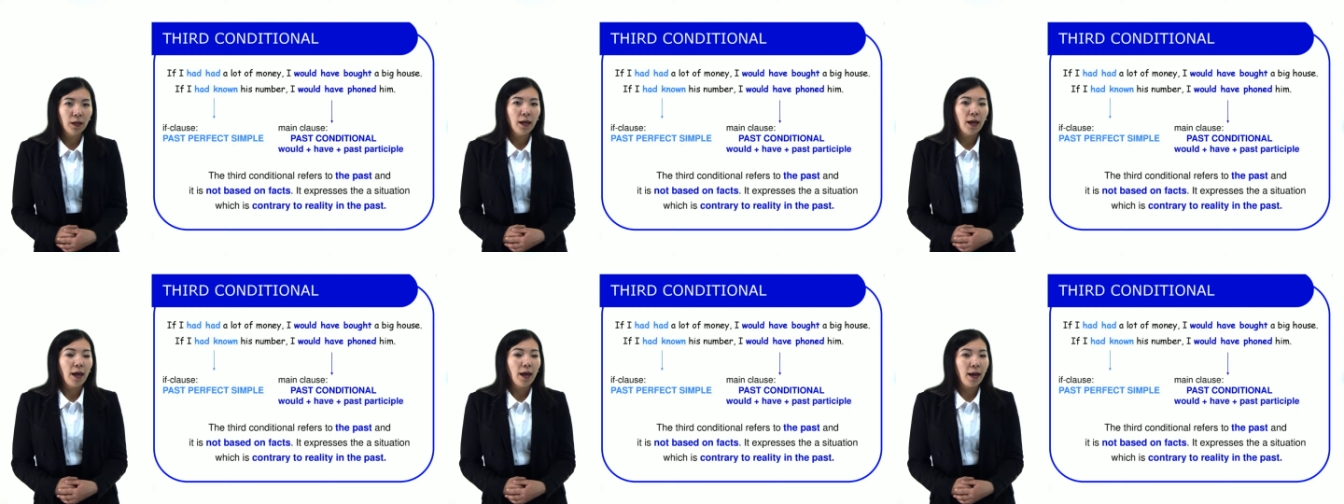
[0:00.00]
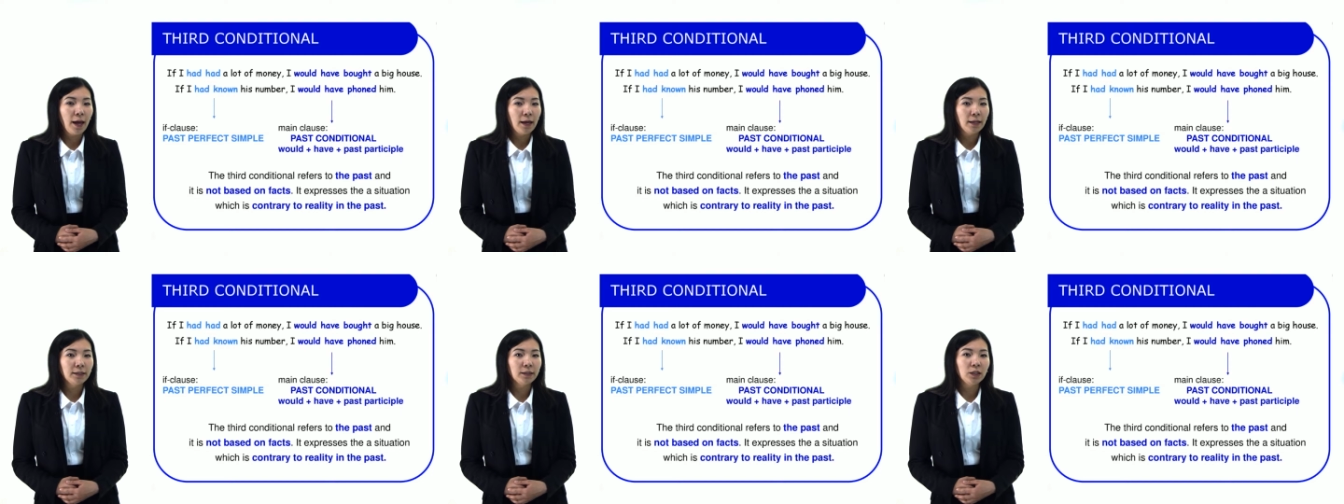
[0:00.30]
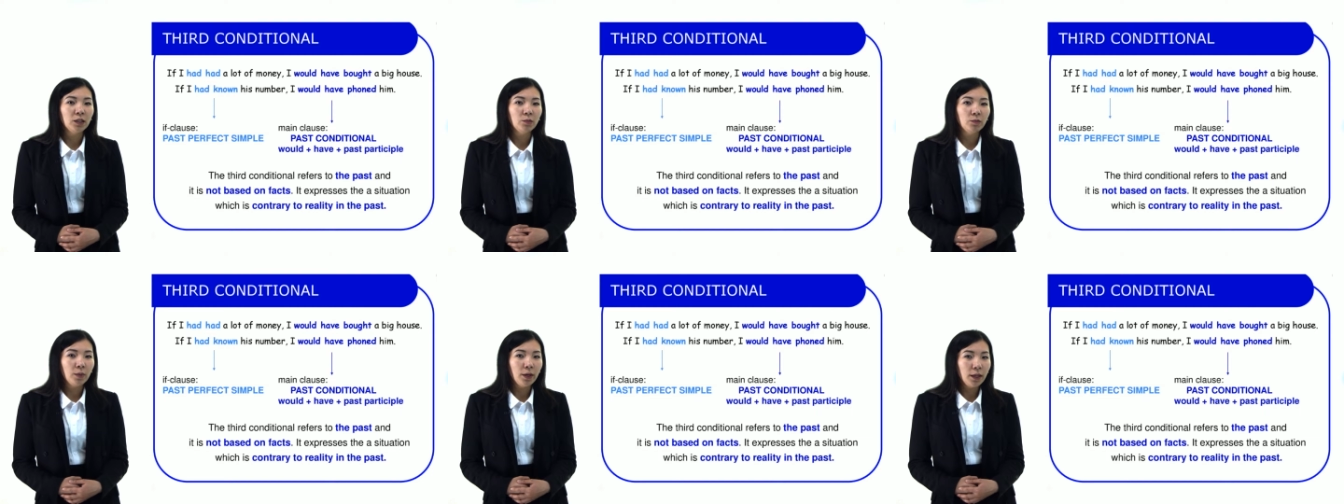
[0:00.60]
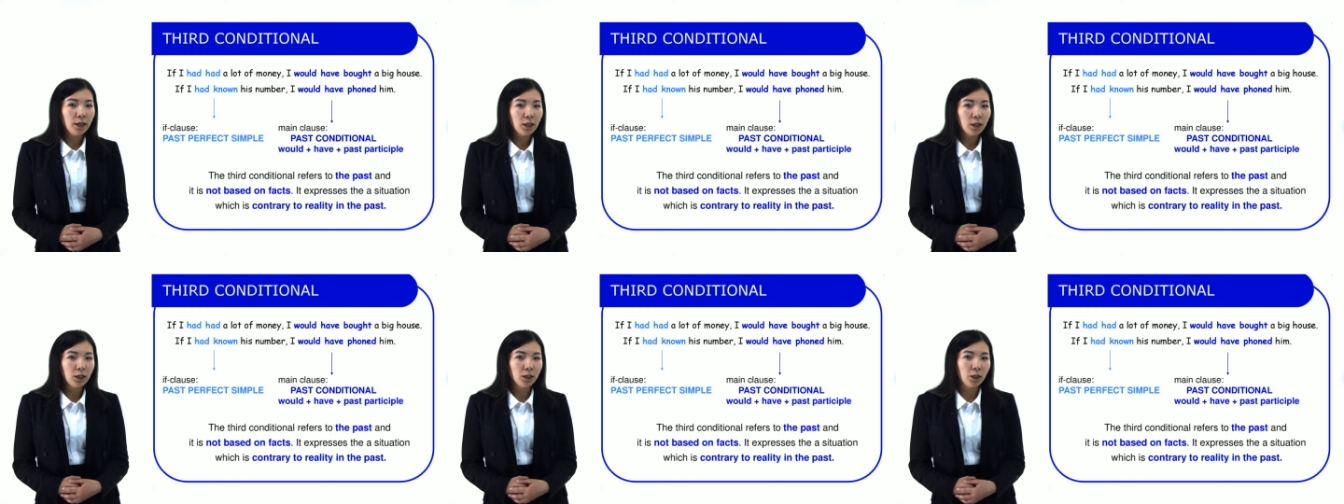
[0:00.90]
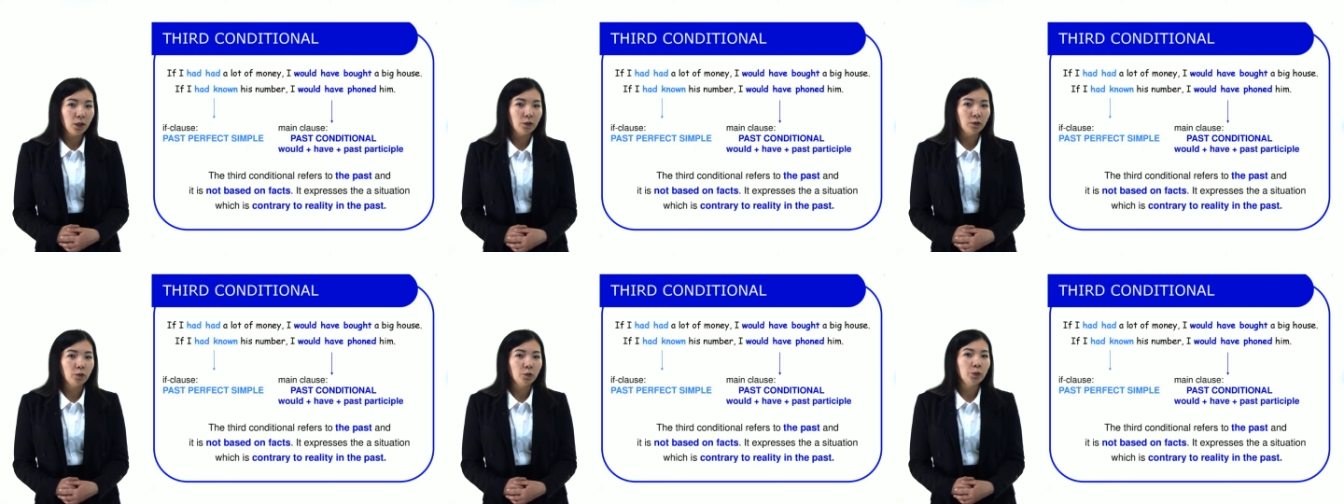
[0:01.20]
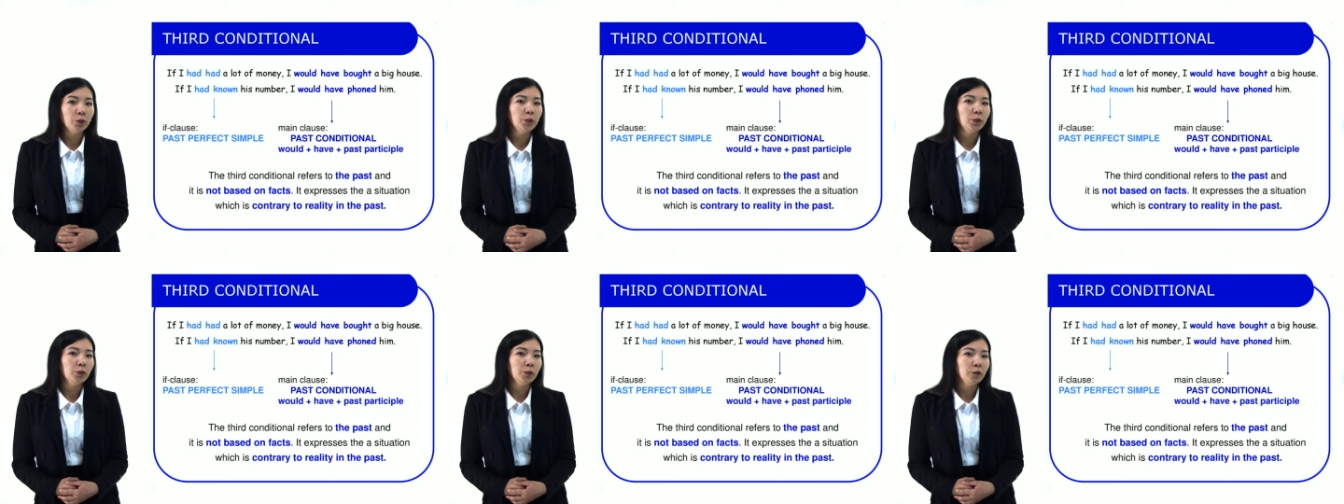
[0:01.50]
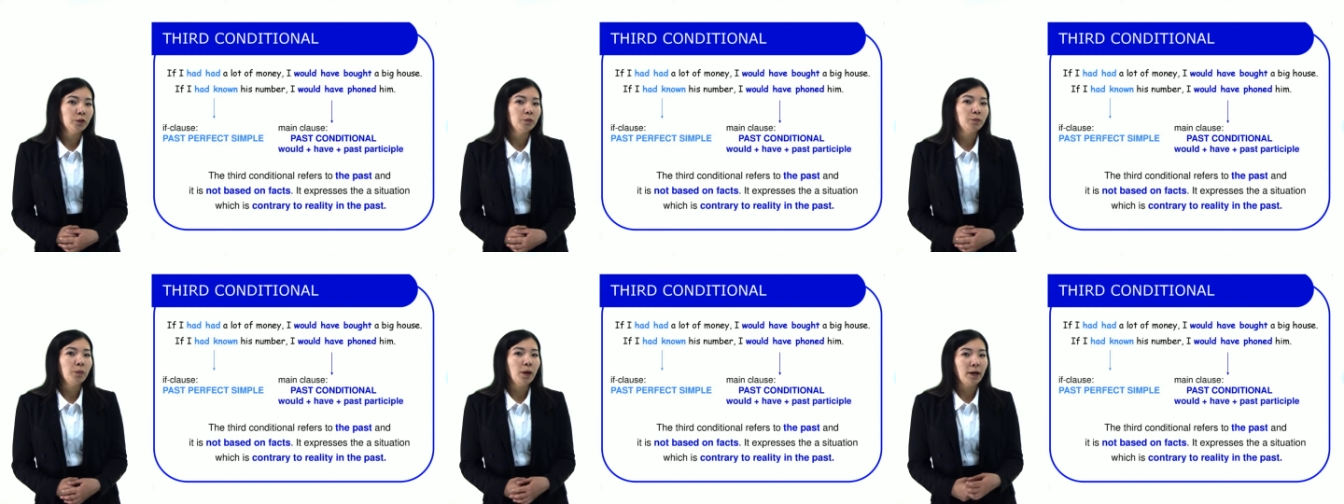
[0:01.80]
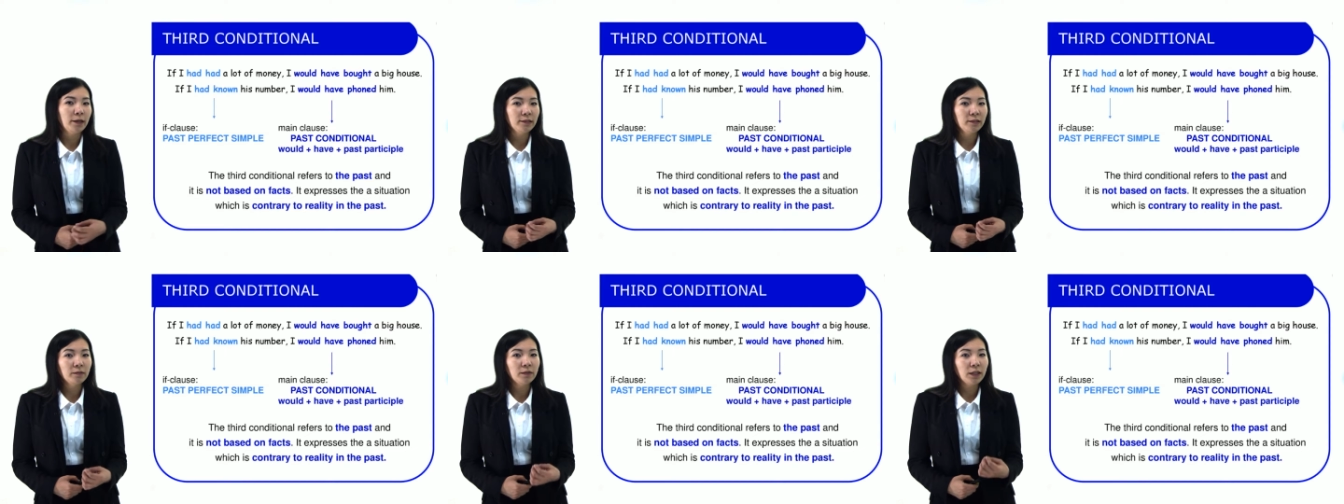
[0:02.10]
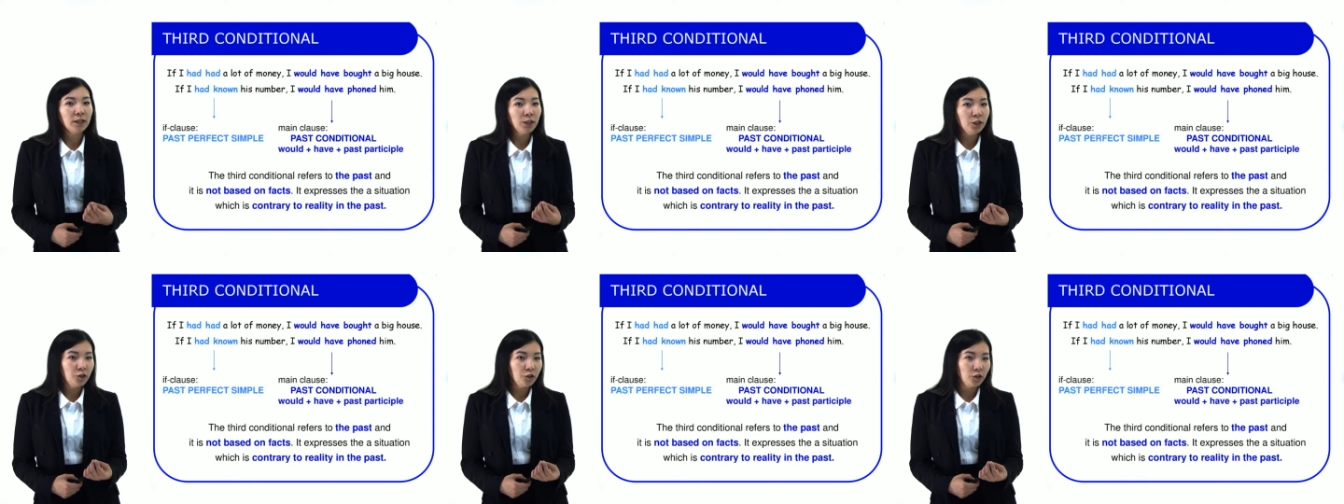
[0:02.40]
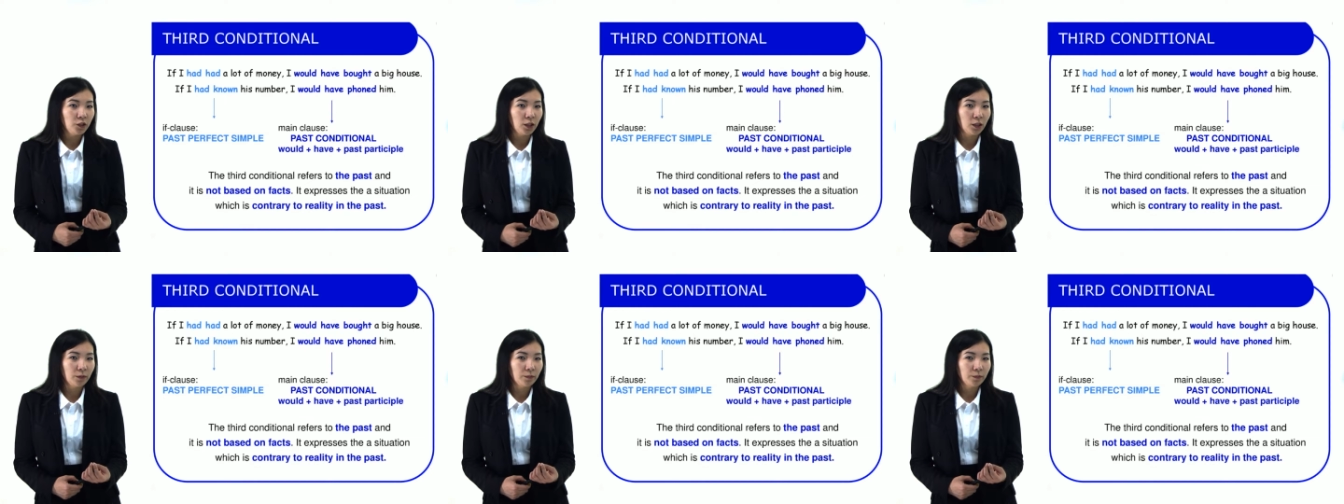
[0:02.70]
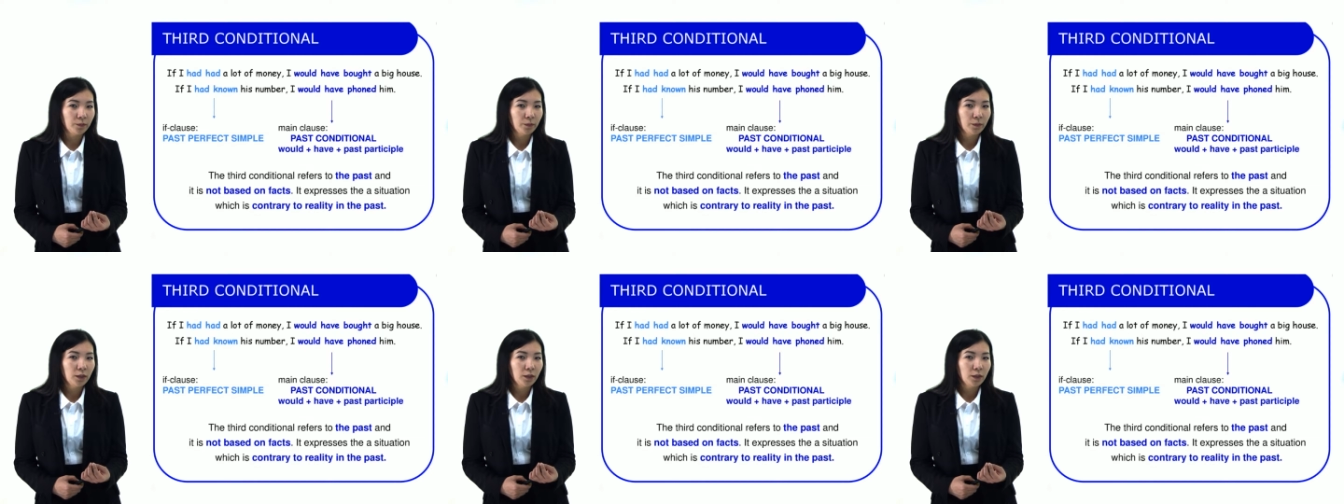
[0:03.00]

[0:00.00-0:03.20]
And in main clause, we use past conditional.